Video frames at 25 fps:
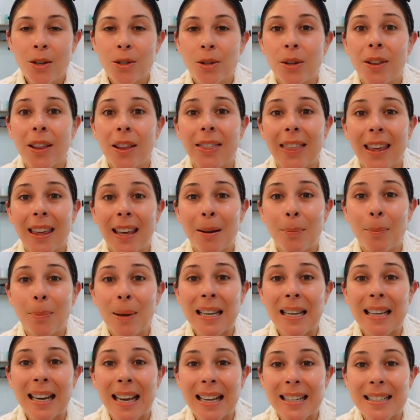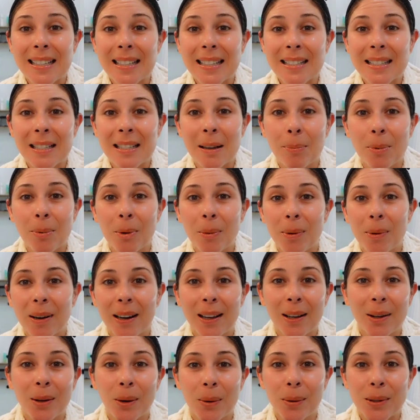so that they could be nice and supple when
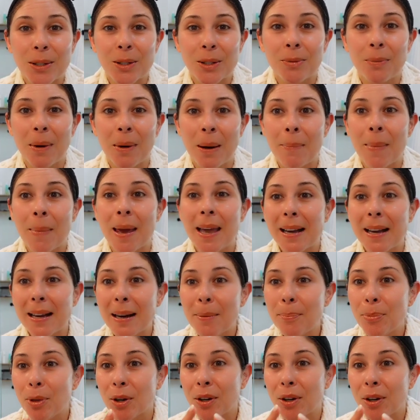I go and do my makeup.